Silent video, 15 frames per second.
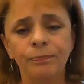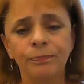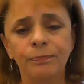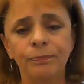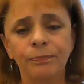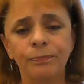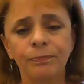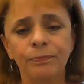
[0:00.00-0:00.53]

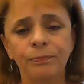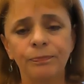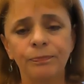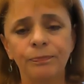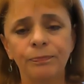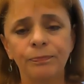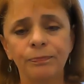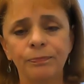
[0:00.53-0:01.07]
from
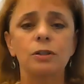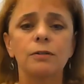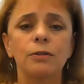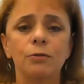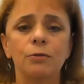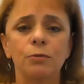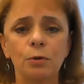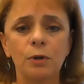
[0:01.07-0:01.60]
conception
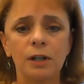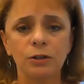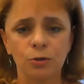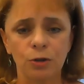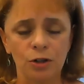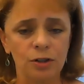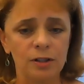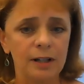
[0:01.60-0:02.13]
through
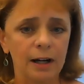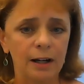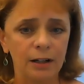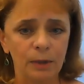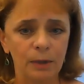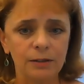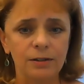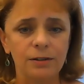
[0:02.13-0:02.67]
construction
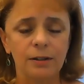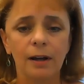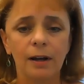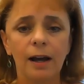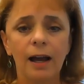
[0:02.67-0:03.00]
documents.